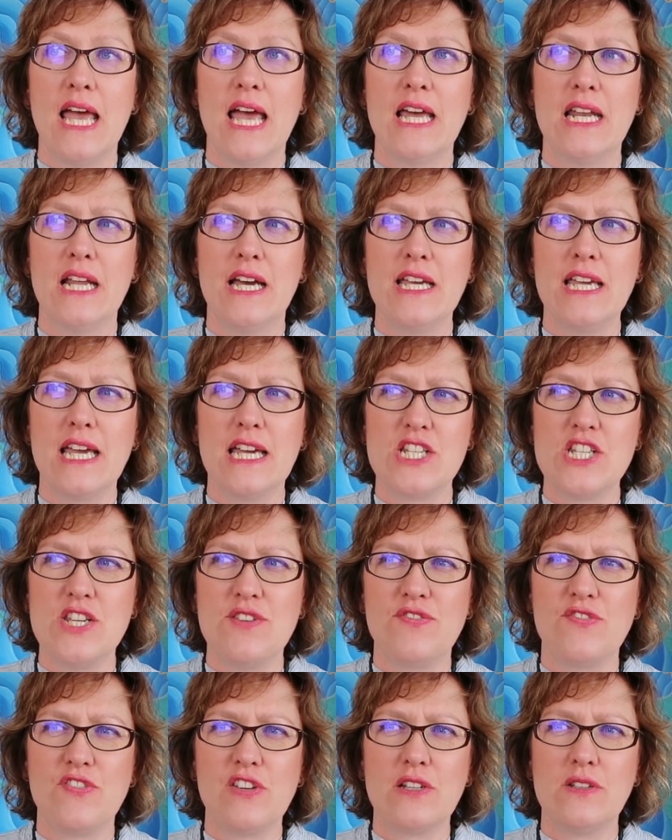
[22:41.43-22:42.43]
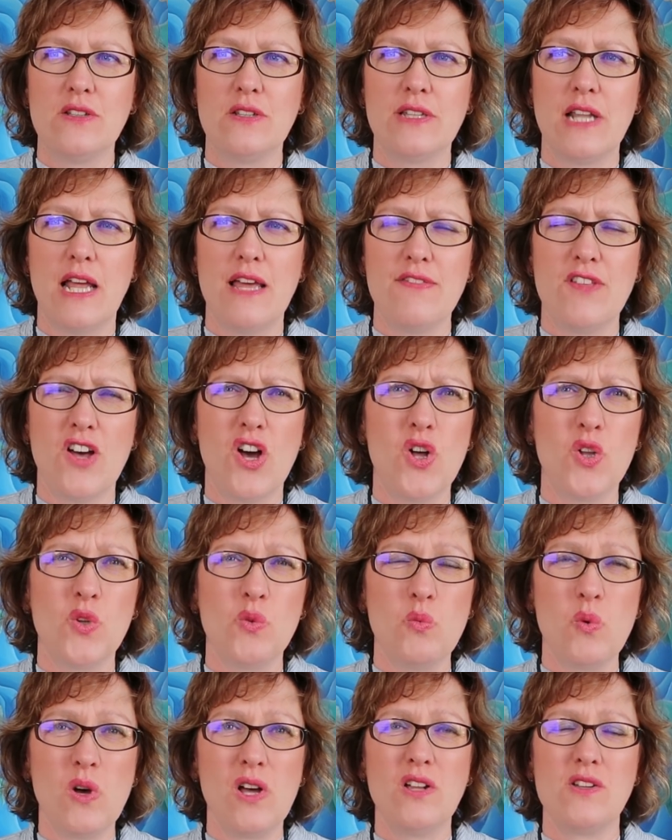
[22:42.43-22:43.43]
And I actually feel like the
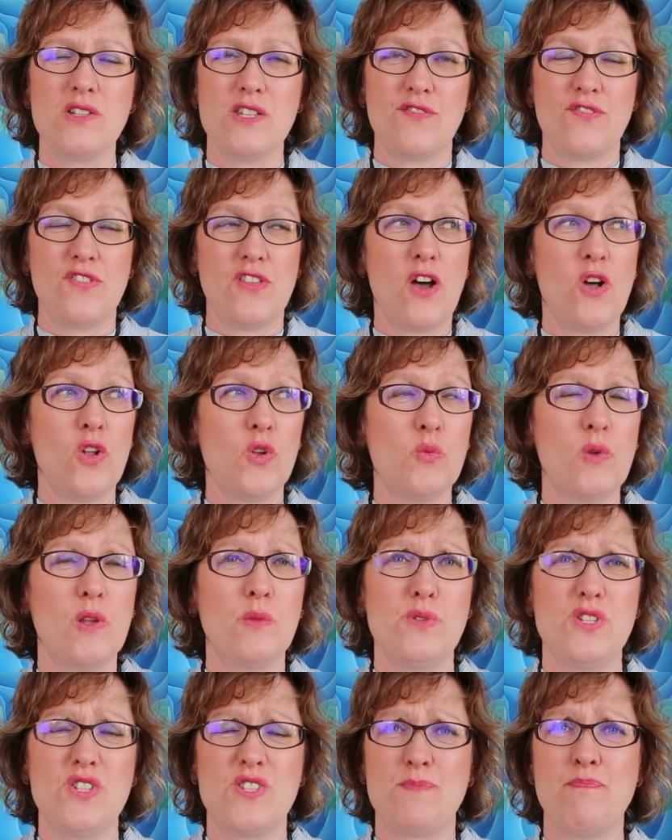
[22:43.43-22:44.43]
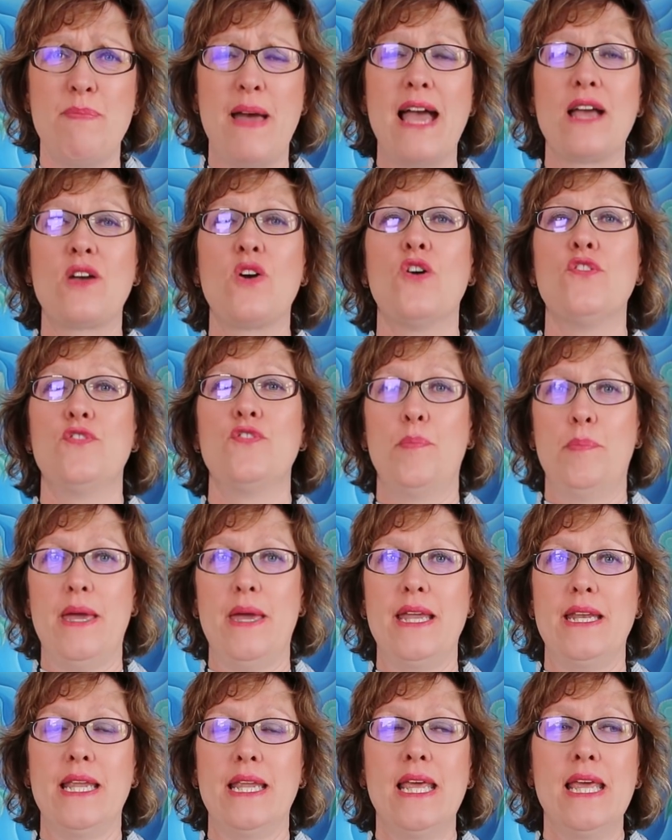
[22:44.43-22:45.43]
whole world, if the whole world would just back off a
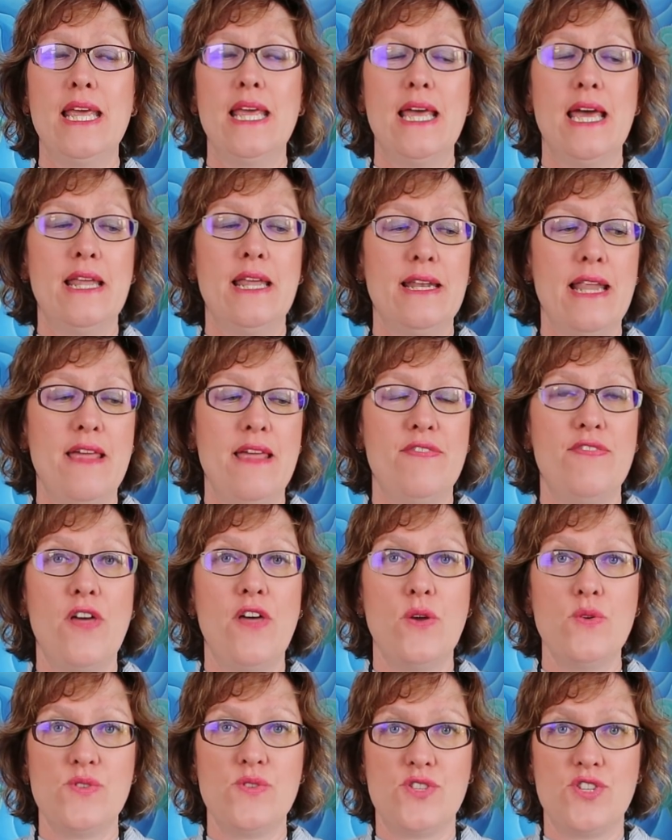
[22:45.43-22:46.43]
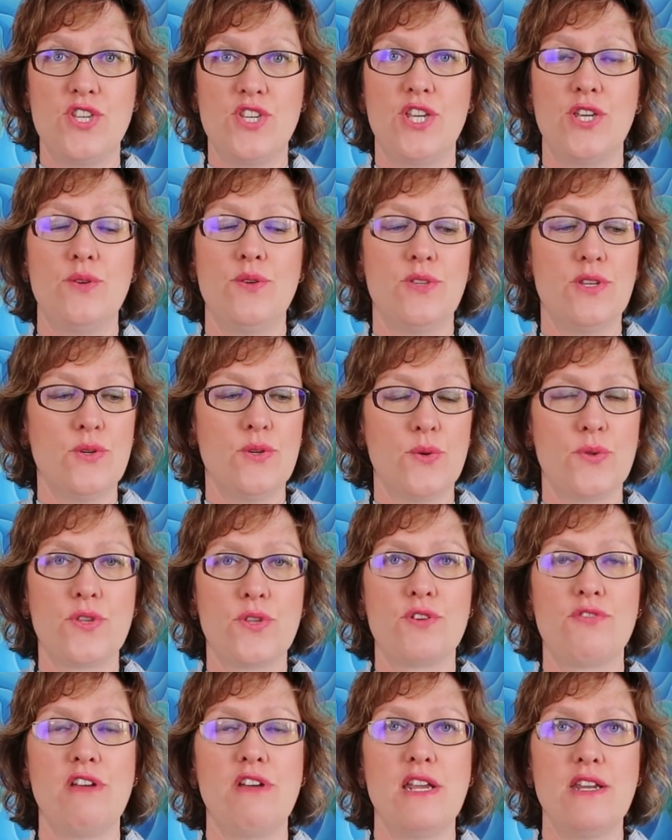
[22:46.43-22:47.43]
bit and let those two, the
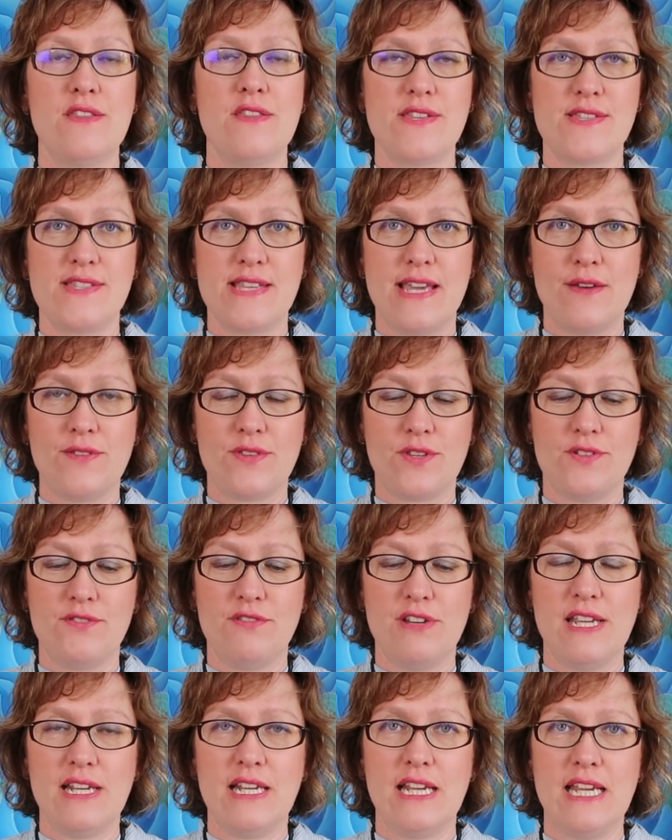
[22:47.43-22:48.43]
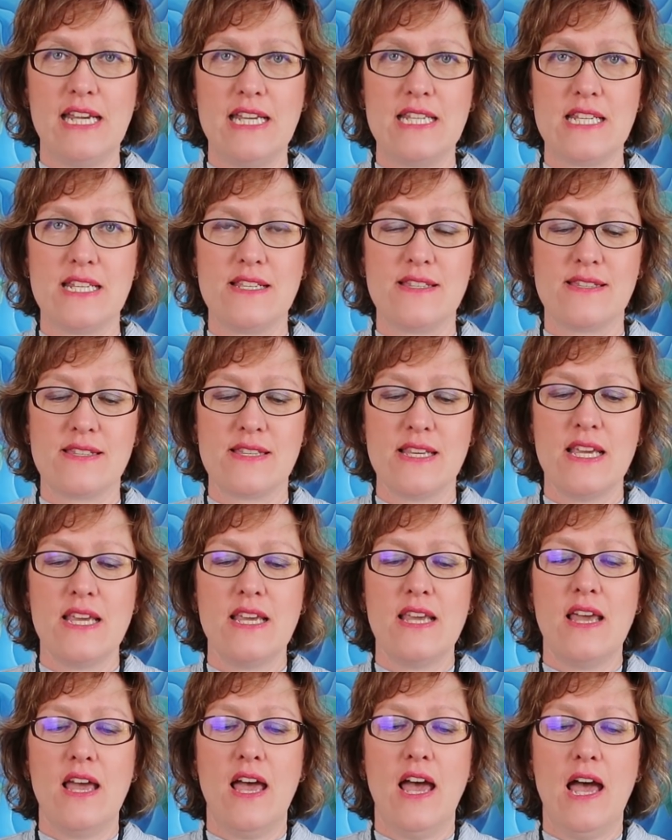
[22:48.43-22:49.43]
North Korean and the South Korean leaders,
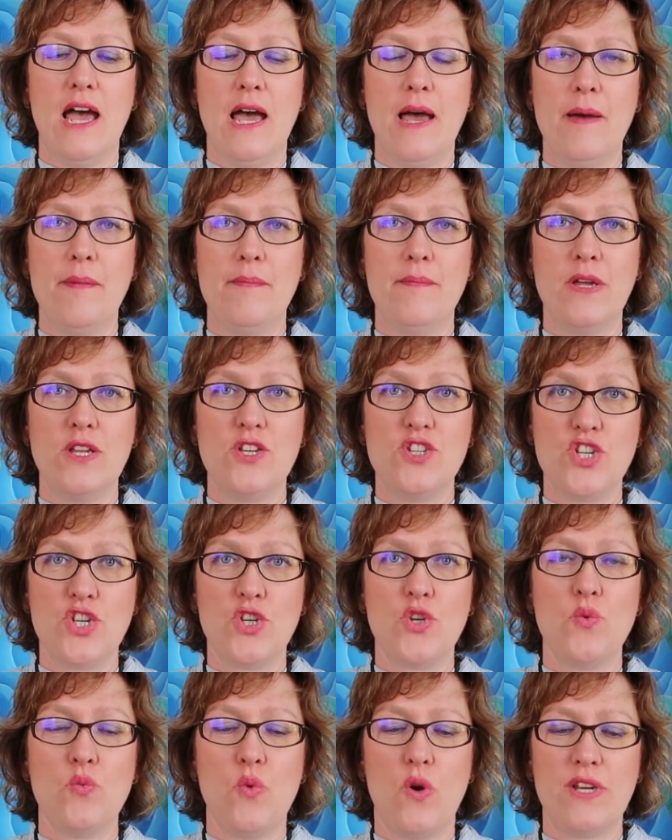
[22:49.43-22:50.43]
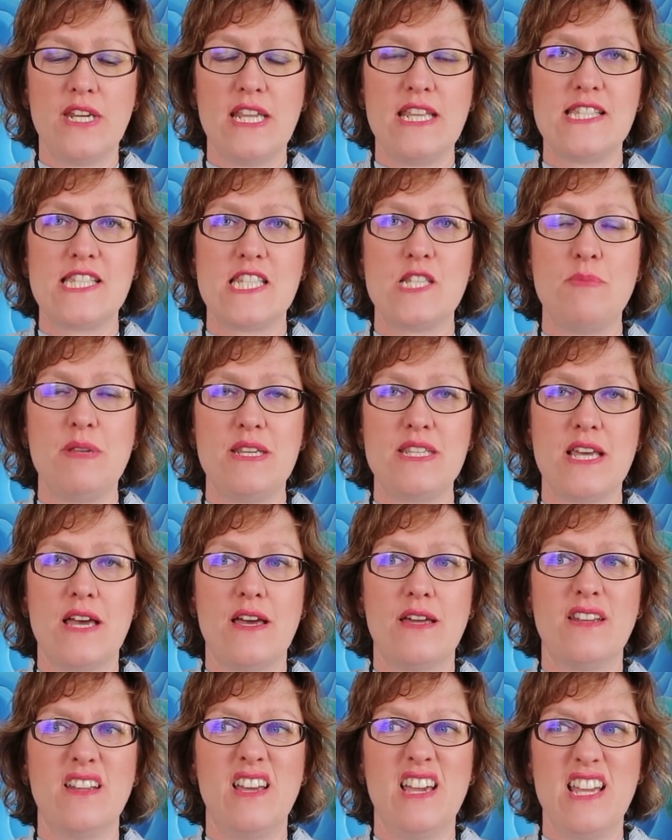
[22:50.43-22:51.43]
do what needs to be
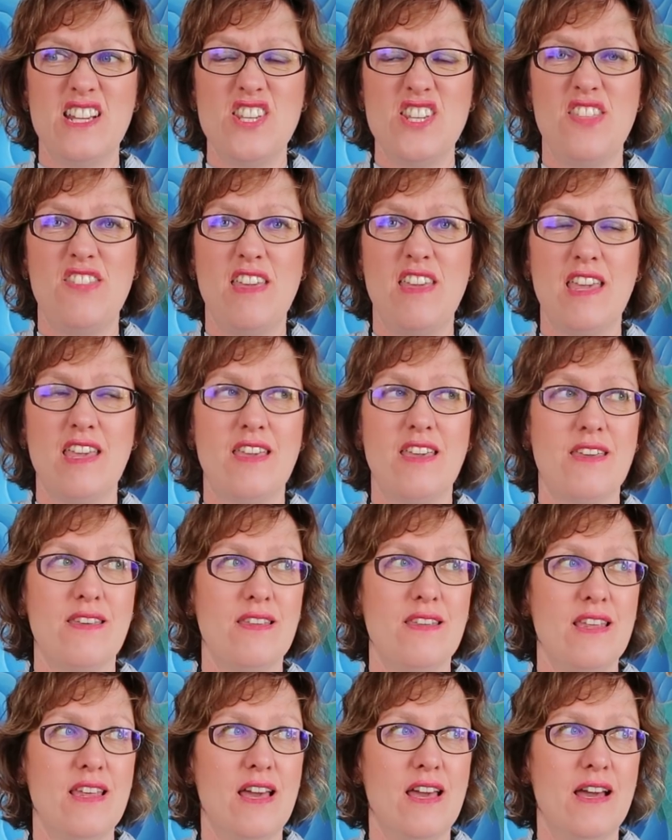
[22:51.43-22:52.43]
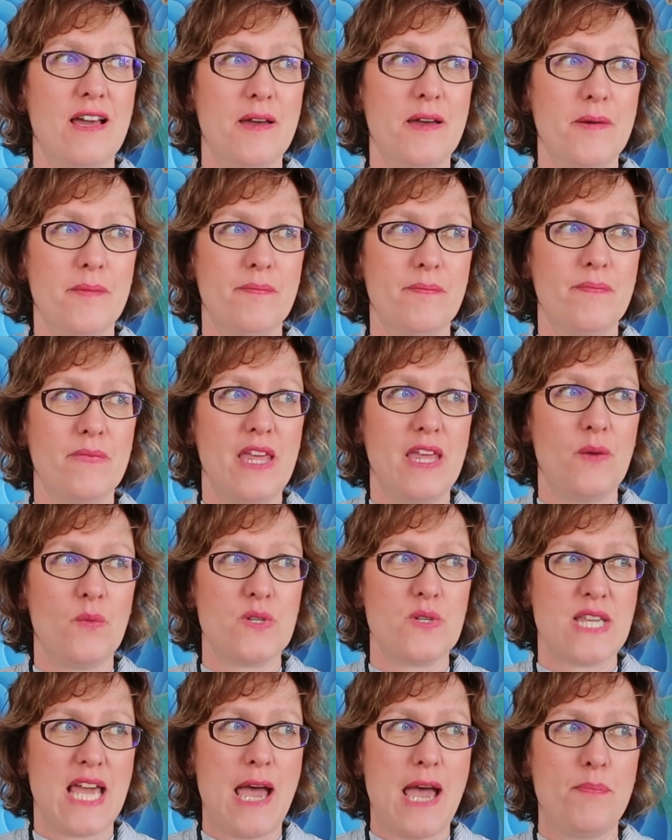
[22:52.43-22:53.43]
done, I actually think it
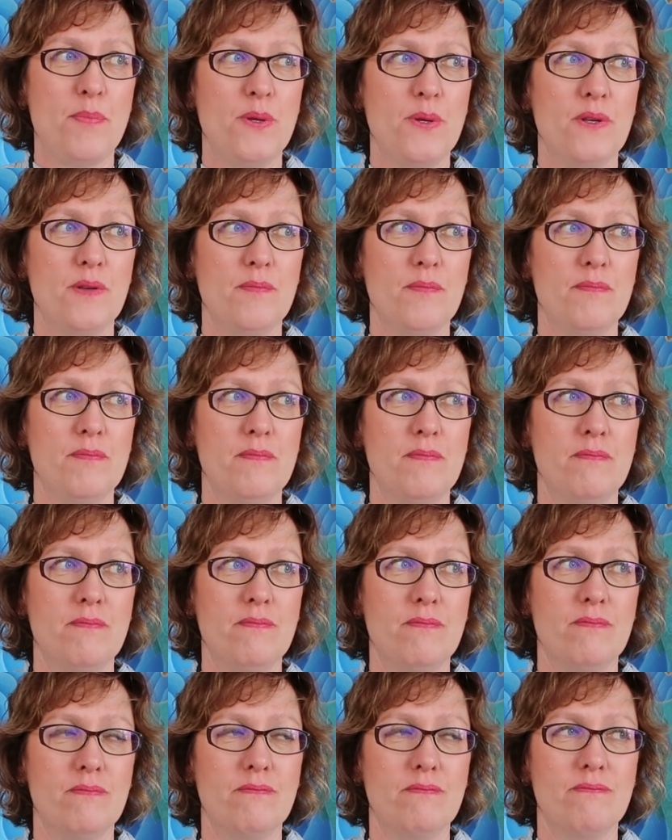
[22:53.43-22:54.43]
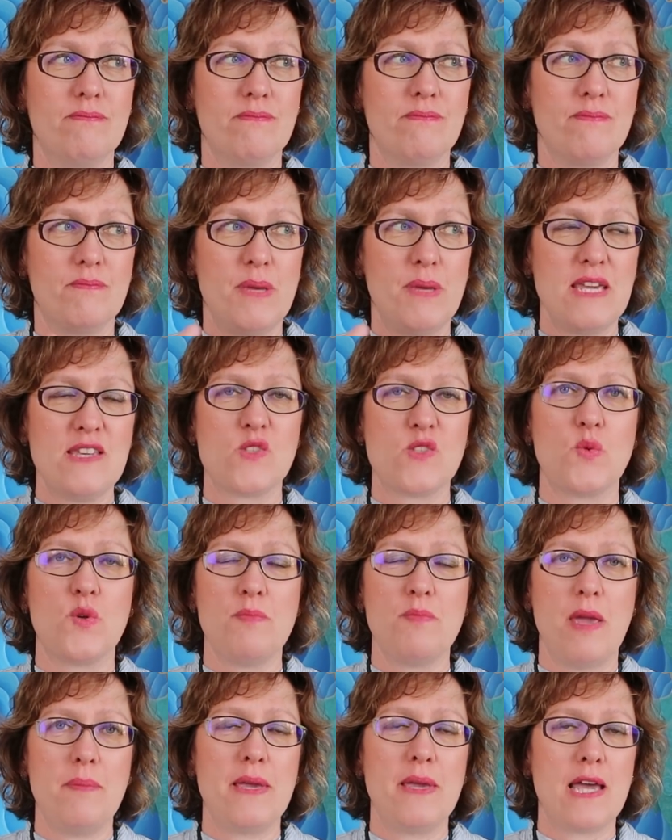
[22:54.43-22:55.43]
would happen, peace
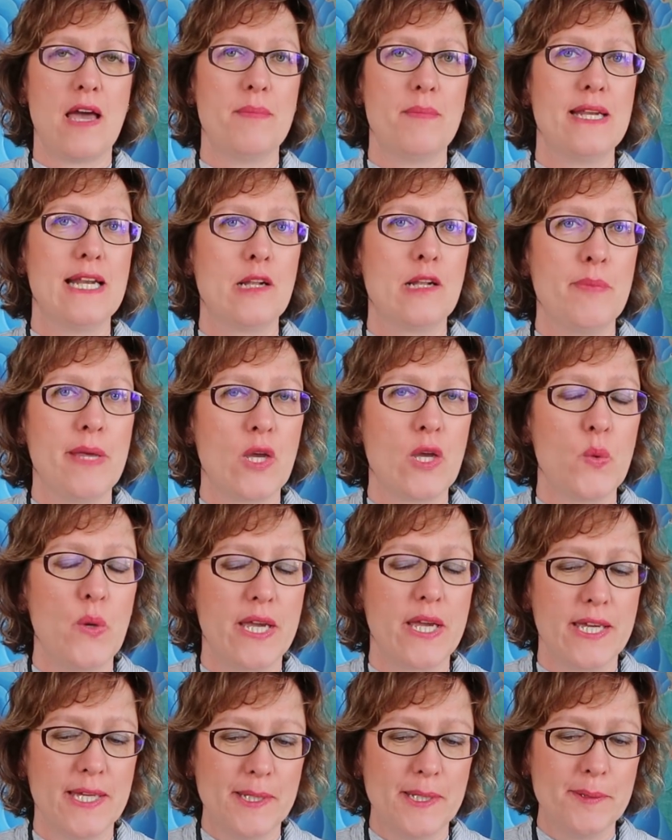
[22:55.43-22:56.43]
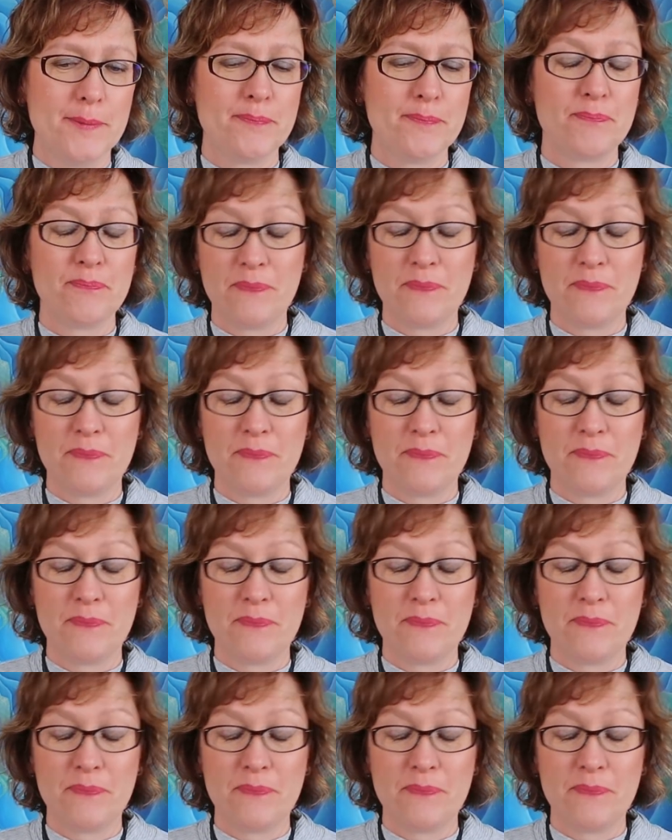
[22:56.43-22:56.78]
would maybe come a little bit quicker.